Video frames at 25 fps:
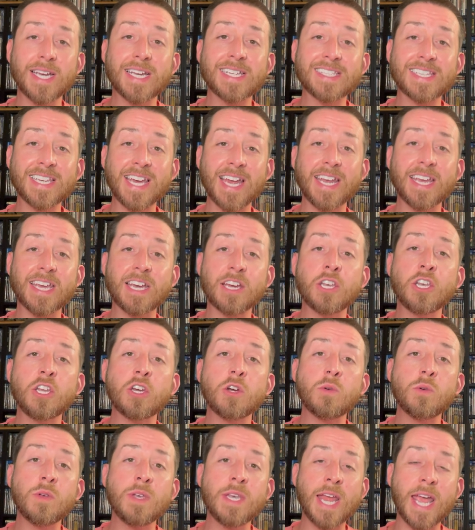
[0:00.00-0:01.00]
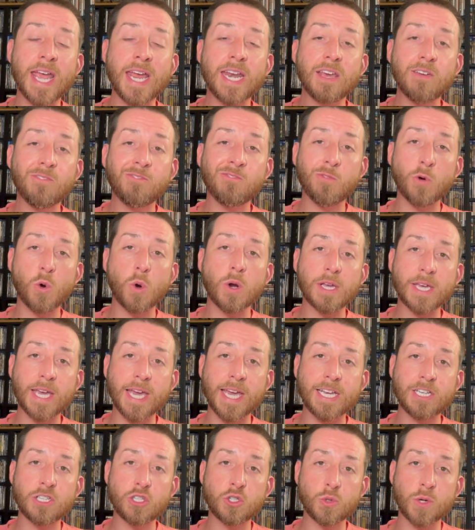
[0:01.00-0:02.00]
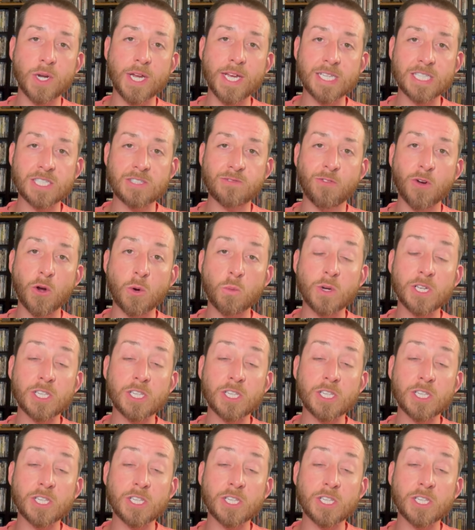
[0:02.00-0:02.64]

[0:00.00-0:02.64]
it's getting a new native 4K transfer